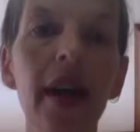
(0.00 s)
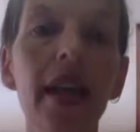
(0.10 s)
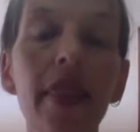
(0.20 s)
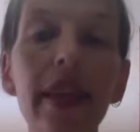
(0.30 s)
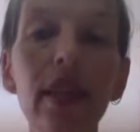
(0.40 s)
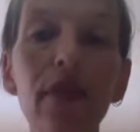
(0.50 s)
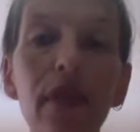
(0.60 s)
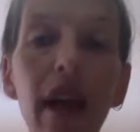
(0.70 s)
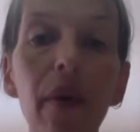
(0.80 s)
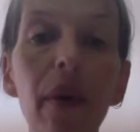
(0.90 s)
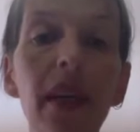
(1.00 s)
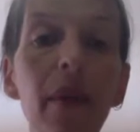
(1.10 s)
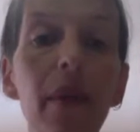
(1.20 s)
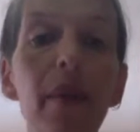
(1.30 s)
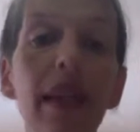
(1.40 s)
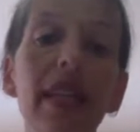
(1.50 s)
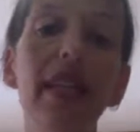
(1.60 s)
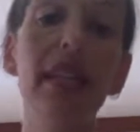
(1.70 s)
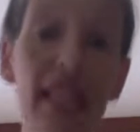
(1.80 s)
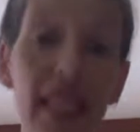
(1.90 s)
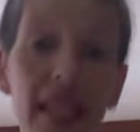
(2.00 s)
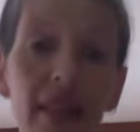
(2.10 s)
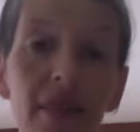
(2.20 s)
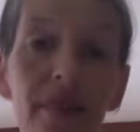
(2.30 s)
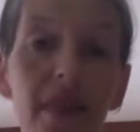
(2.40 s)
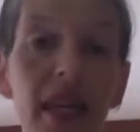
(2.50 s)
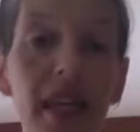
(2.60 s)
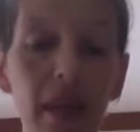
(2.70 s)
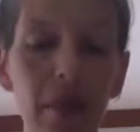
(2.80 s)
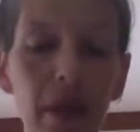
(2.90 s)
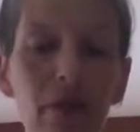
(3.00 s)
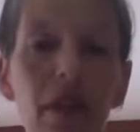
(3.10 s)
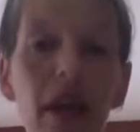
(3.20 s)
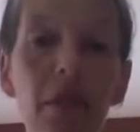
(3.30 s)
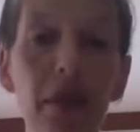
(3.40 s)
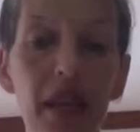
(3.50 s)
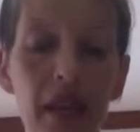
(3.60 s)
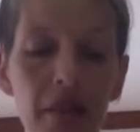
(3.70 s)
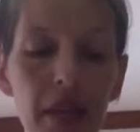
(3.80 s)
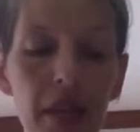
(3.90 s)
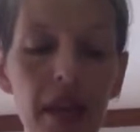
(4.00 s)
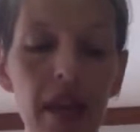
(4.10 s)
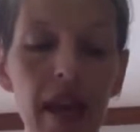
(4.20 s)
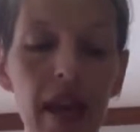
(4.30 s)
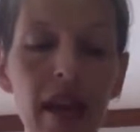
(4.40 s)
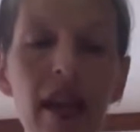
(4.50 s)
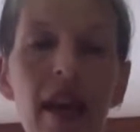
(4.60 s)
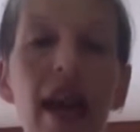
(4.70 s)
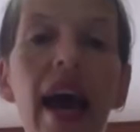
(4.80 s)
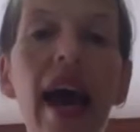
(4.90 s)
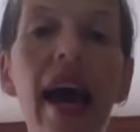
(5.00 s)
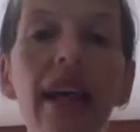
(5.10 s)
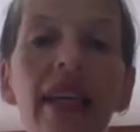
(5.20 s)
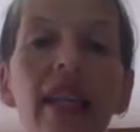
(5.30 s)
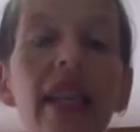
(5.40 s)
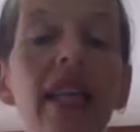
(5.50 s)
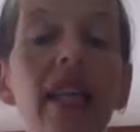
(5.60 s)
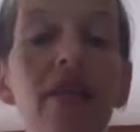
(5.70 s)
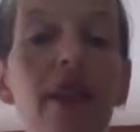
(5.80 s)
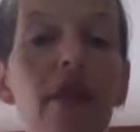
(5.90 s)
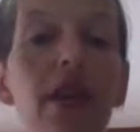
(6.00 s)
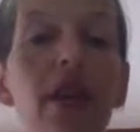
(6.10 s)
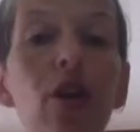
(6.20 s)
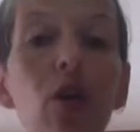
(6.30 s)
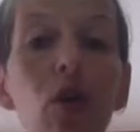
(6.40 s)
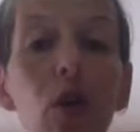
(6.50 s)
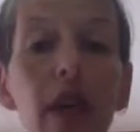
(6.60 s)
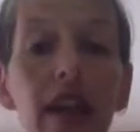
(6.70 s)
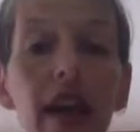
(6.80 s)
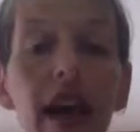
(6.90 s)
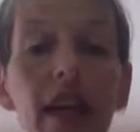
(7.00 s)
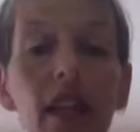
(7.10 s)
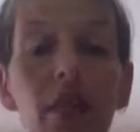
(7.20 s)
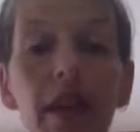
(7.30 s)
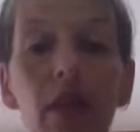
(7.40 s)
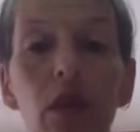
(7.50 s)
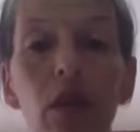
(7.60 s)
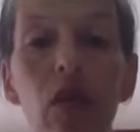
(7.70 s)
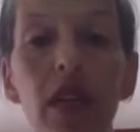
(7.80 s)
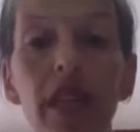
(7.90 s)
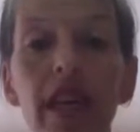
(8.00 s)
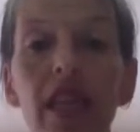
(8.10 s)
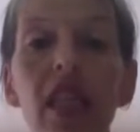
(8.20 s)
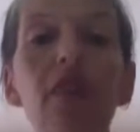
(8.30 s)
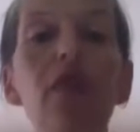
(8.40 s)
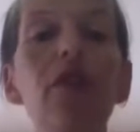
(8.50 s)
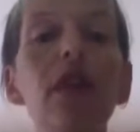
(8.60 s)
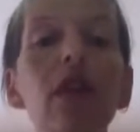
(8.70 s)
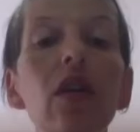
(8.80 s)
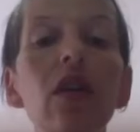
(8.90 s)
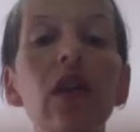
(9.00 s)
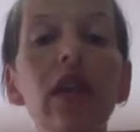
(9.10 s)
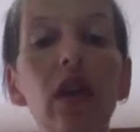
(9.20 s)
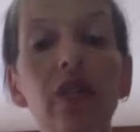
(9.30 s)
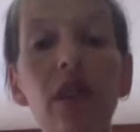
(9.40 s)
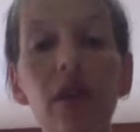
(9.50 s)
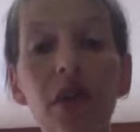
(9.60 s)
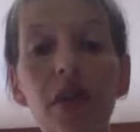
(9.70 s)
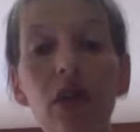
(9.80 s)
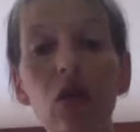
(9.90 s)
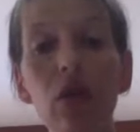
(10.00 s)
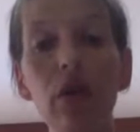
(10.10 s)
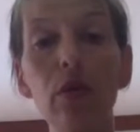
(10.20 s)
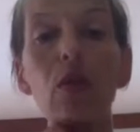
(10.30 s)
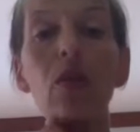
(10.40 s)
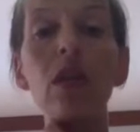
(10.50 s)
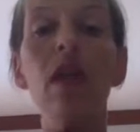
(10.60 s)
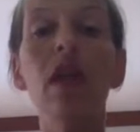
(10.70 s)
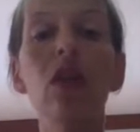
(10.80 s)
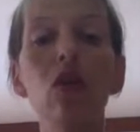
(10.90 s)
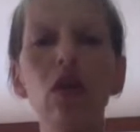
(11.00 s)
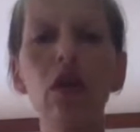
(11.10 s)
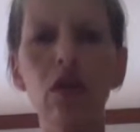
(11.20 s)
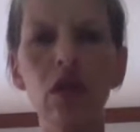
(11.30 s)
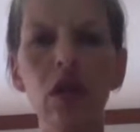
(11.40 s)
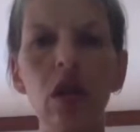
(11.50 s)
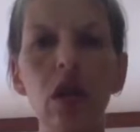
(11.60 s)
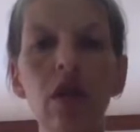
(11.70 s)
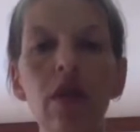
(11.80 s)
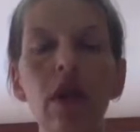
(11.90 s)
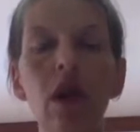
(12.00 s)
This flower can be made into tea. Again, butterfly pea, PEA, and it's a very cooling aspect when you drink that tea. If you're feeling also like you have a little bit of a sore throats are